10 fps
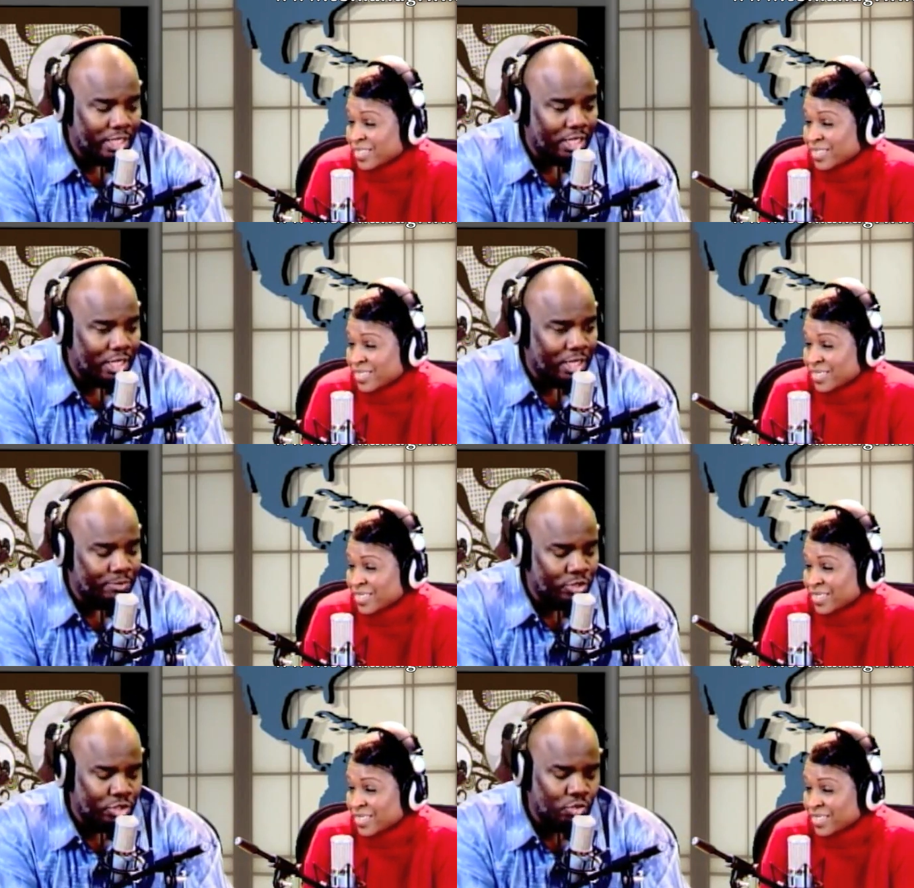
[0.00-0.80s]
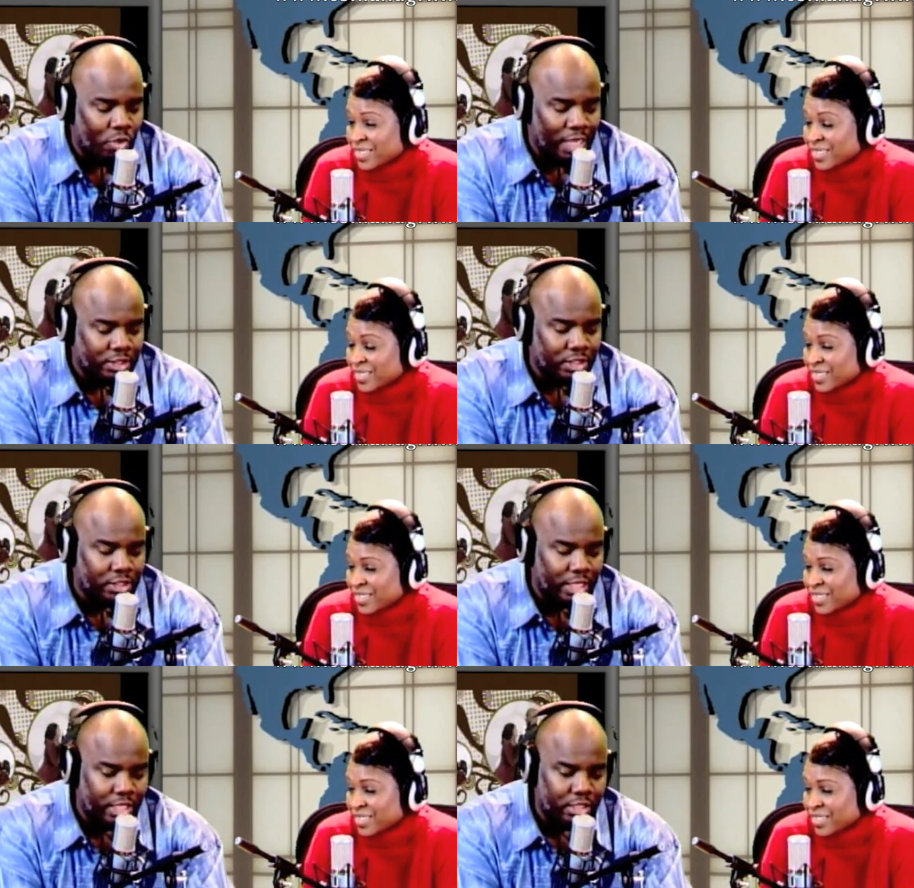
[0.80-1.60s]
Speaker 1: Um, you watched the
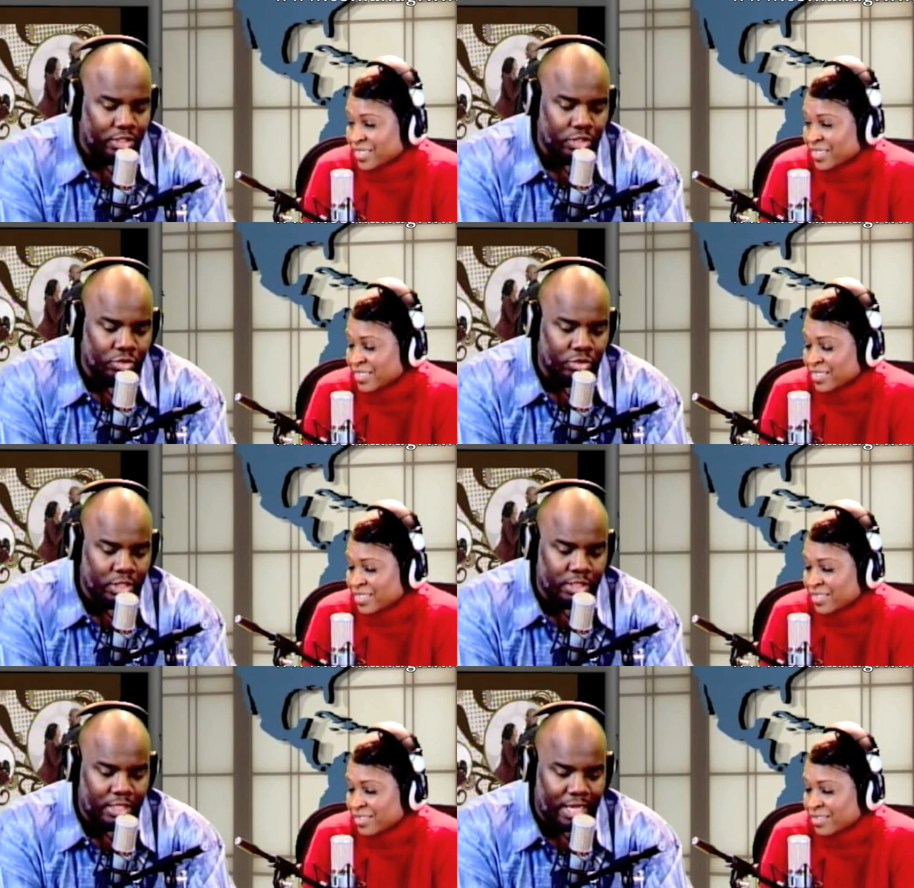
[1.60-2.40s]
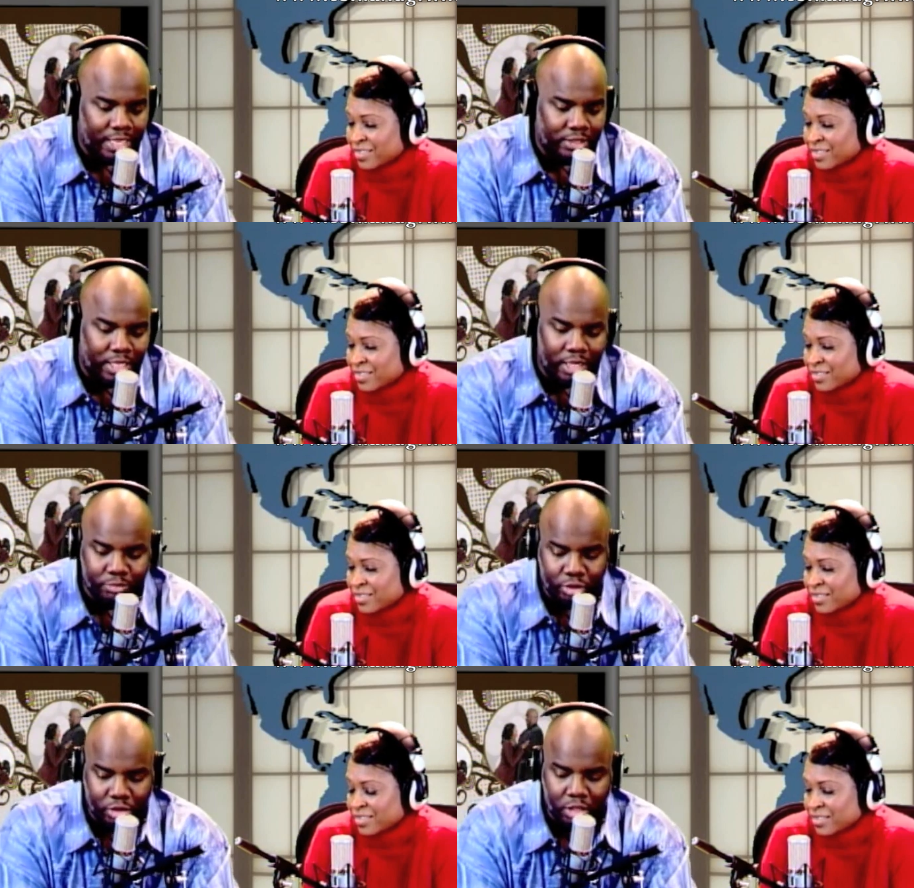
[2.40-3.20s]
State of the Union last night, I'm
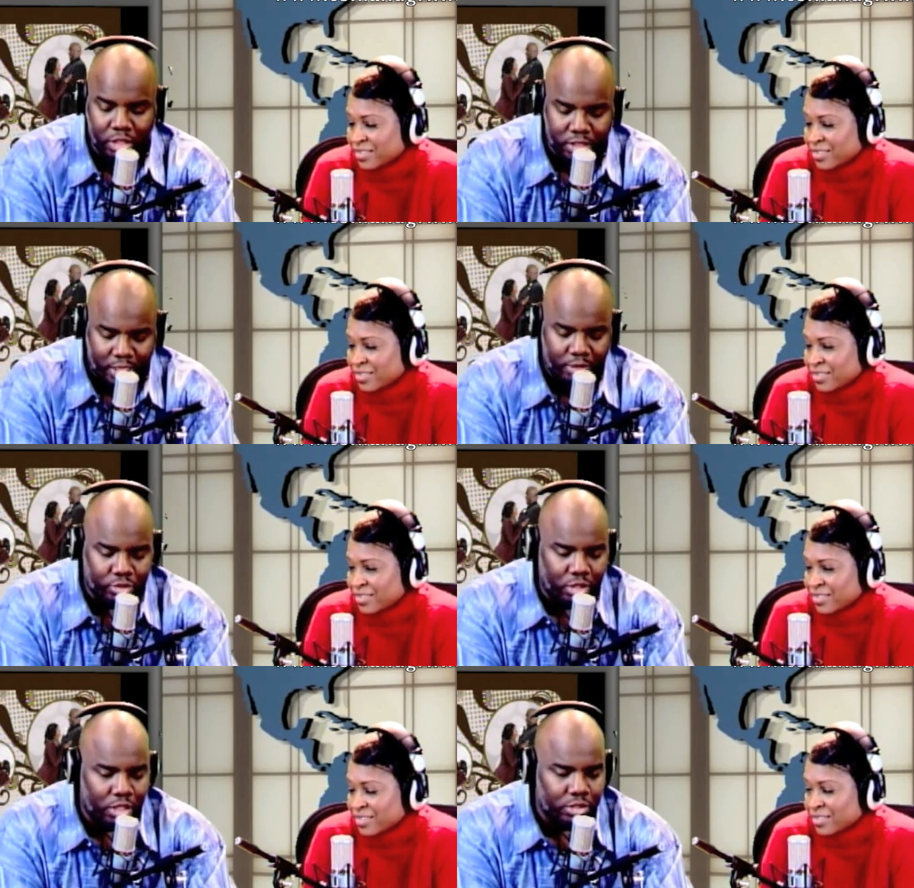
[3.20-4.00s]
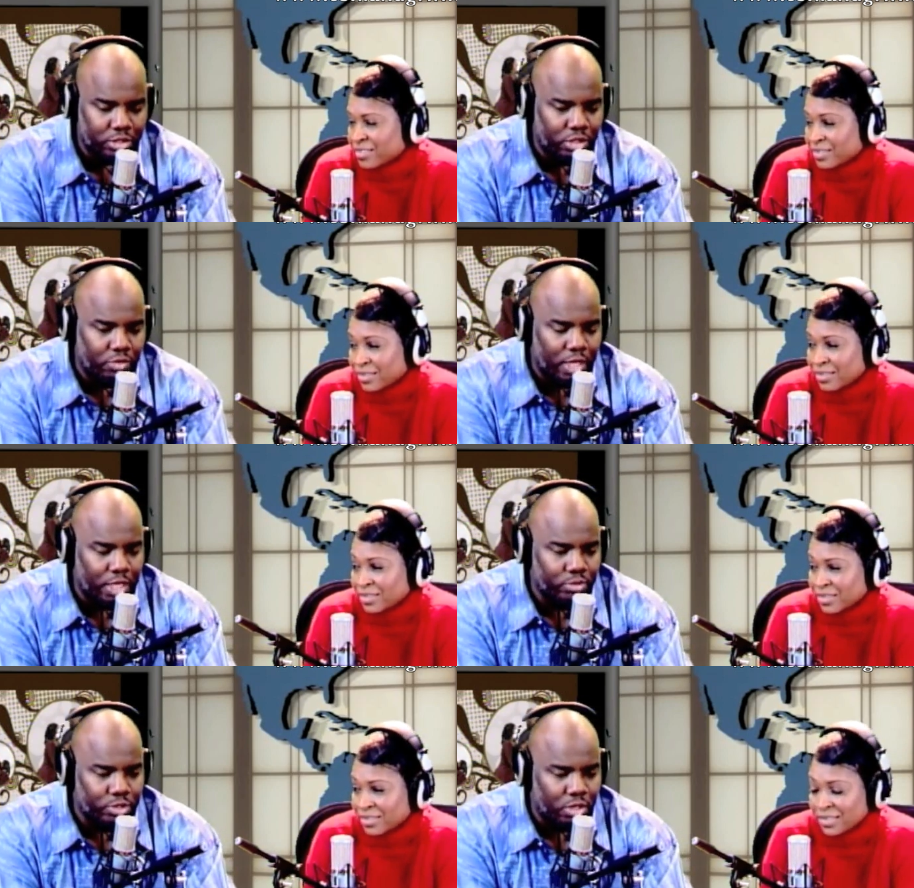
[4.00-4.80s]
sure, because I was talking to you while
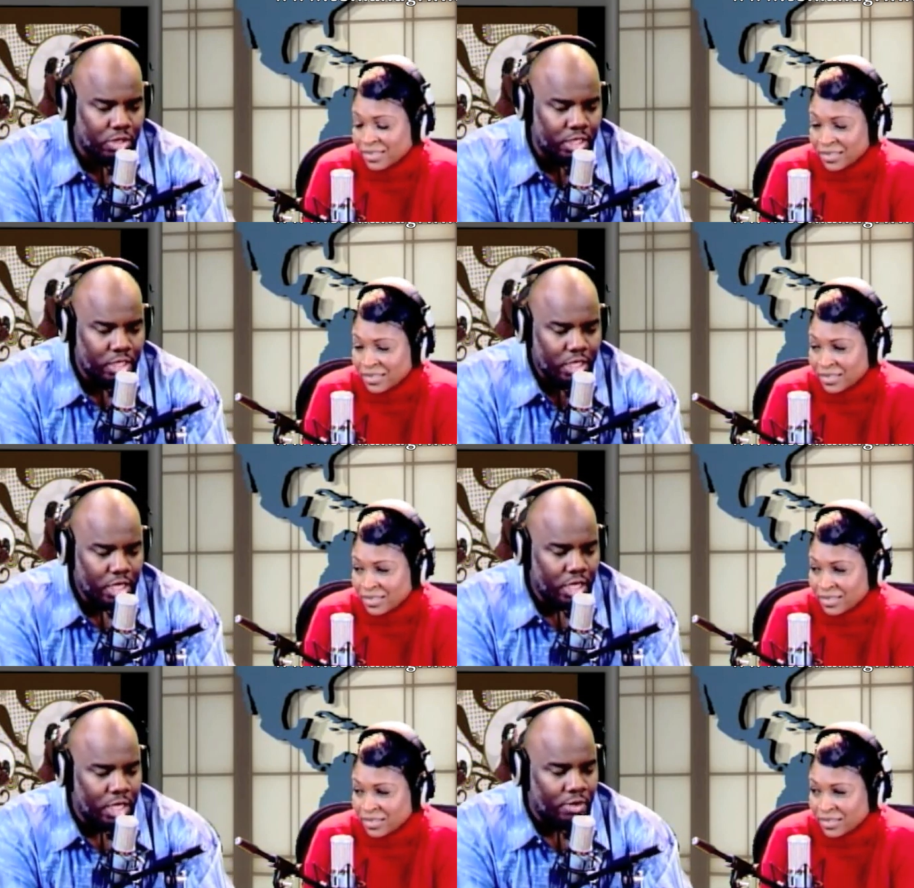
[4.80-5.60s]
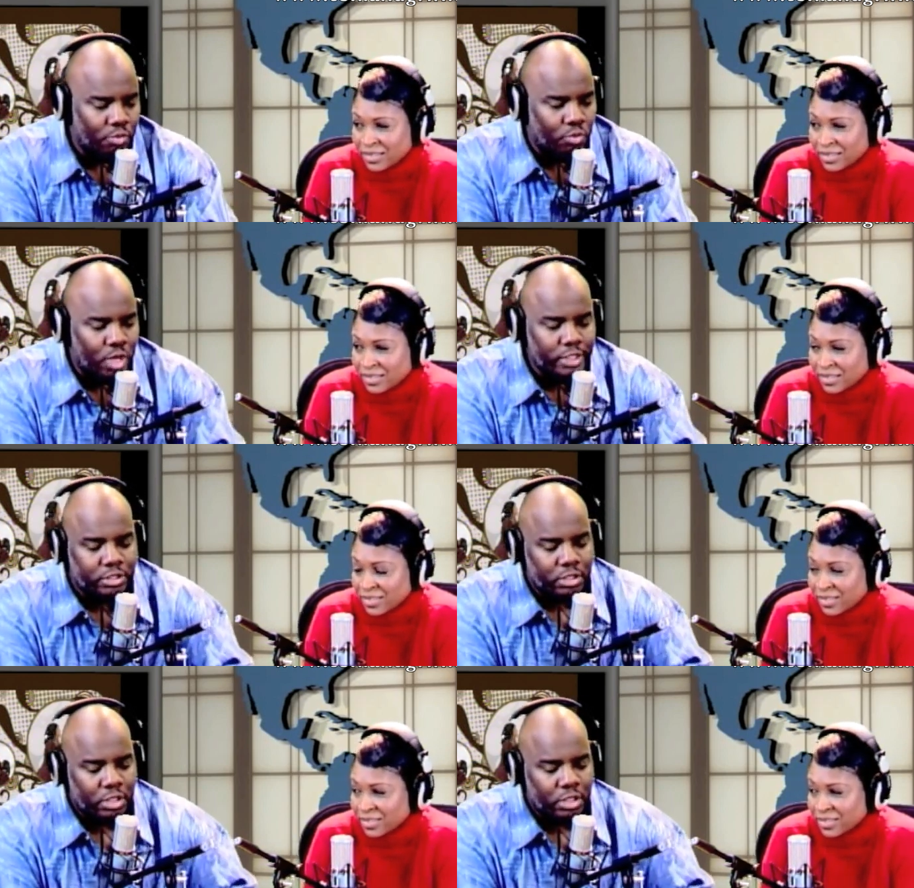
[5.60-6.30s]
it was on. Uh, what